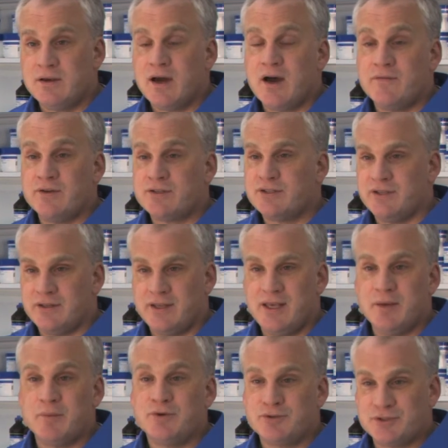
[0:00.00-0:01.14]
Obviously the
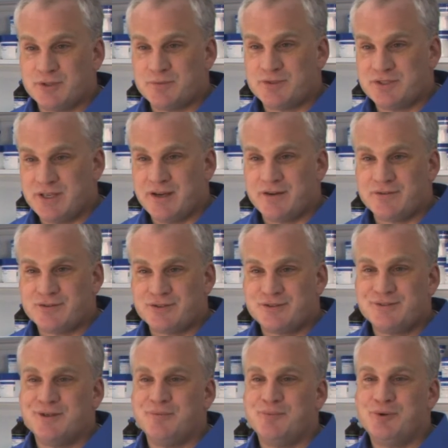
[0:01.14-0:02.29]
chemicals themselves,
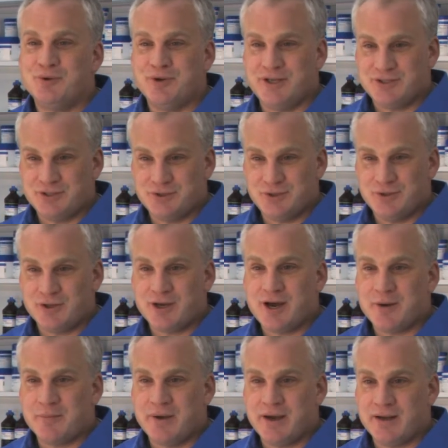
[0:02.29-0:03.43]
employees to do the
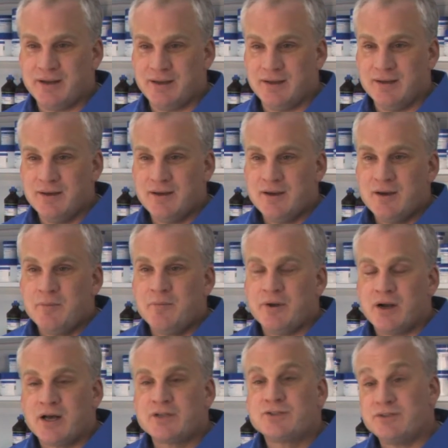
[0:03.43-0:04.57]
compounding, but
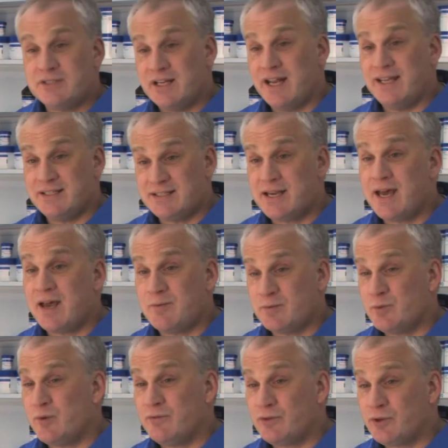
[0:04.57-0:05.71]
also in today's times
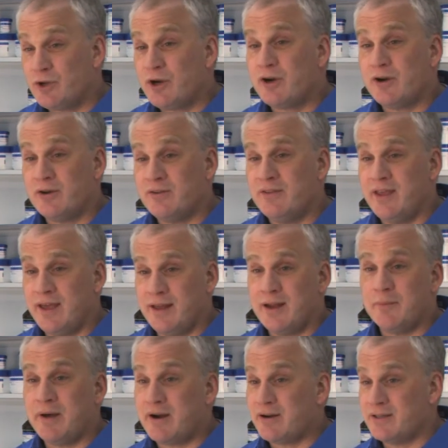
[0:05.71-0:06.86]
we've learned that a
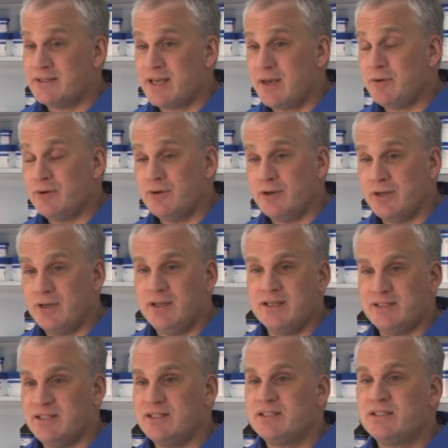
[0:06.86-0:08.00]
powder containment hood
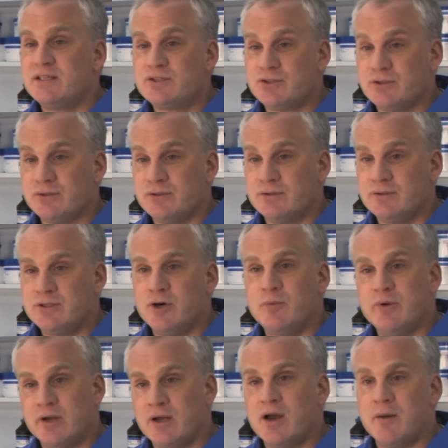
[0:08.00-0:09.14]
is essential to
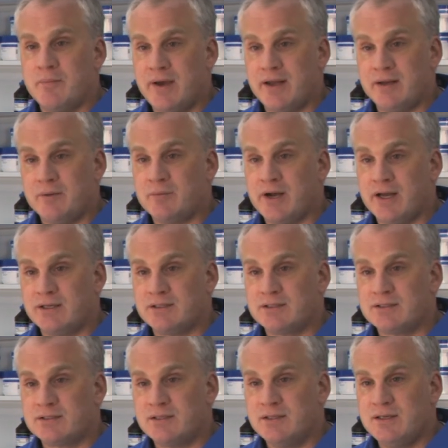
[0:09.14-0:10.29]
opening a compounding
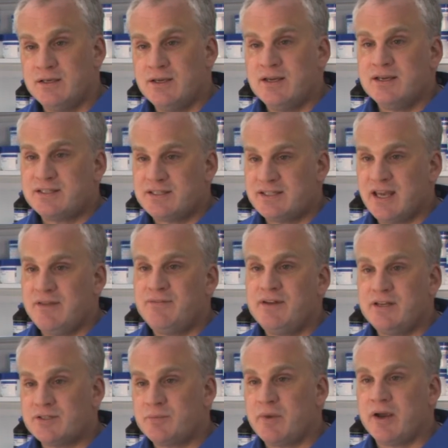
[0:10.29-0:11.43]
practice. Safety
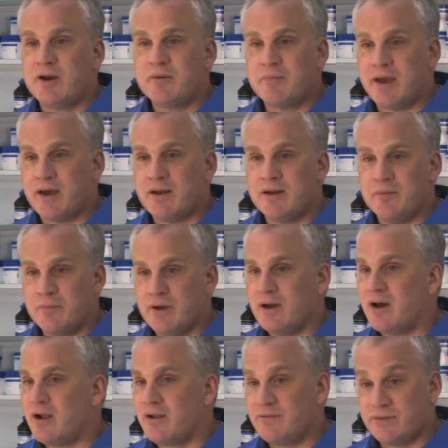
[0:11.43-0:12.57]
is paramount among
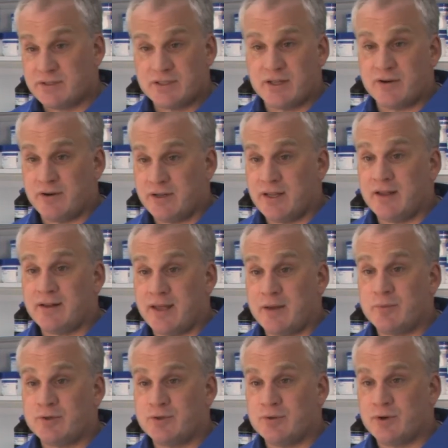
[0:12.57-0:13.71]
all of us that are in that
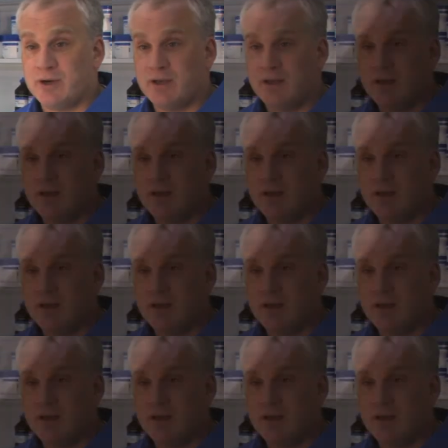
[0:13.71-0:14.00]
laboratory.